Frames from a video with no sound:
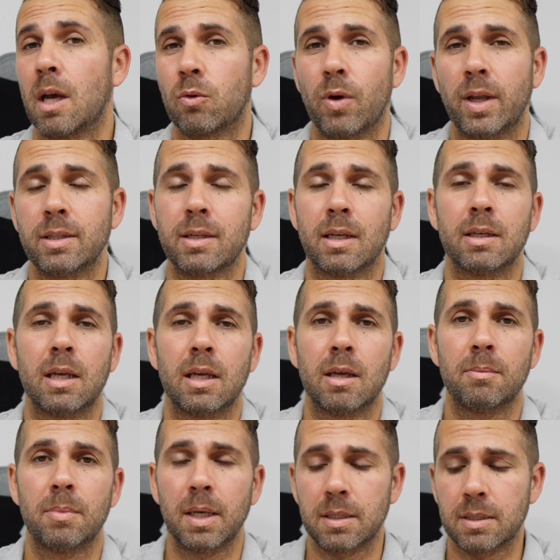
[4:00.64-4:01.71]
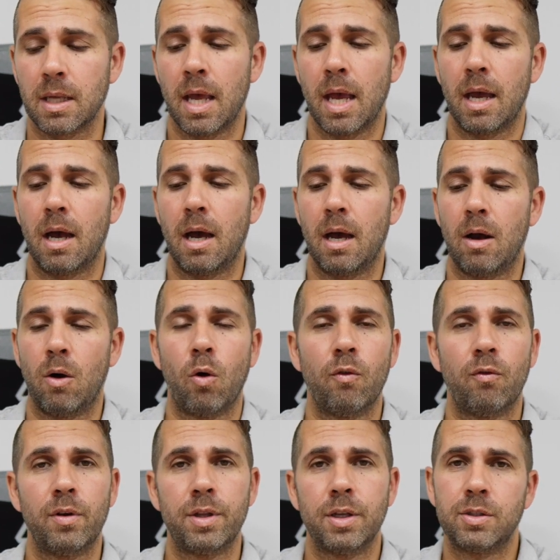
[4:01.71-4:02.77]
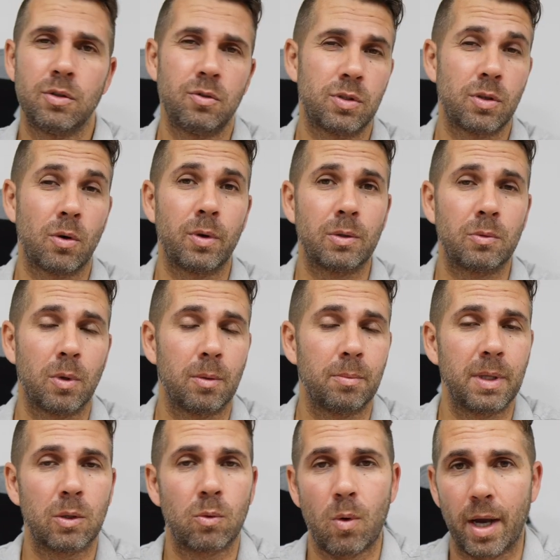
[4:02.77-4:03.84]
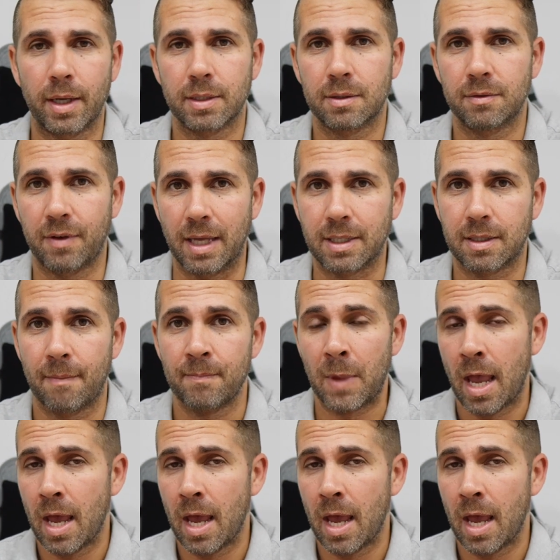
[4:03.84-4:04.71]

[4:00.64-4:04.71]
are great, ten gigabits uh, over the two, so it will be quite fast.